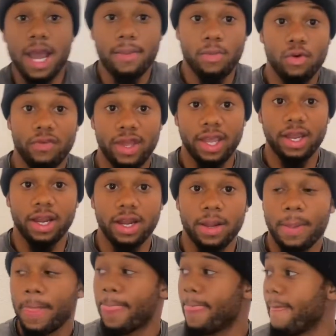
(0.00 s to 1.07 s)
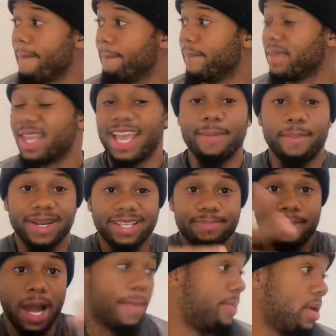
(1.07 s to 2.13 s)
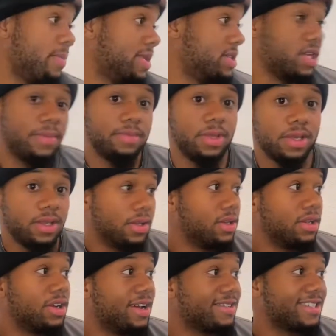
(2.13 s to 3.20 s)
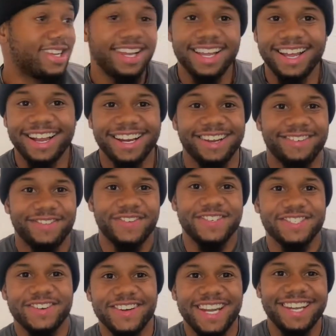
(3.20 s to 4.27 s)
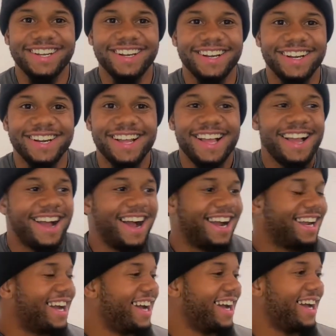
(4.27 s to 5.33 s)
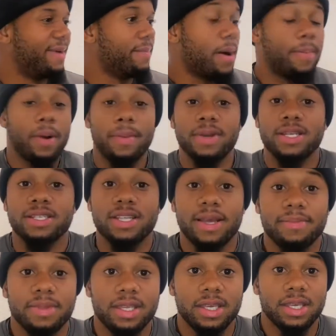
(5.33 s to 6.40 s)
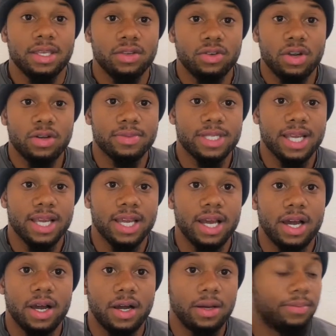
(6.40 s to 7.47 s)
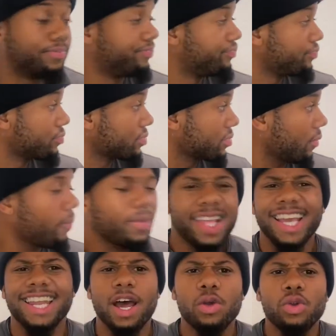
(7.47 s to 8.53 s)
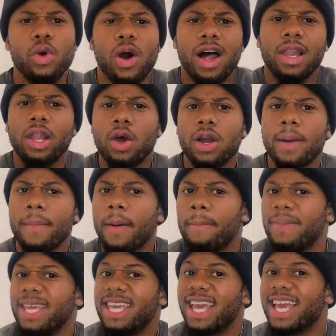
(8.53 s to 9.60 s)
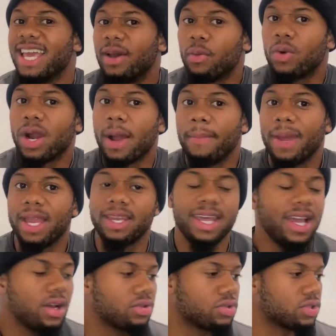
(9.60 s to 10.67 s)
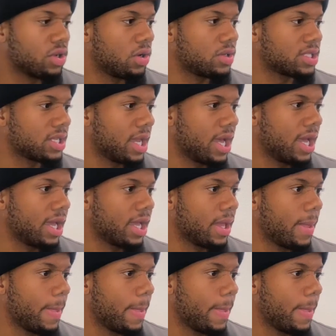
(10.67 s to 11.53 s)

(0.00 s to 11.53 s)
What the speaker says: I'm over here. But my apartment is empty. You know what I'm saying? I got a refrigerator. My apartment is empty. You know what I'm saying? And I don't know how long I'm gonna be where I'm at now, so it's like,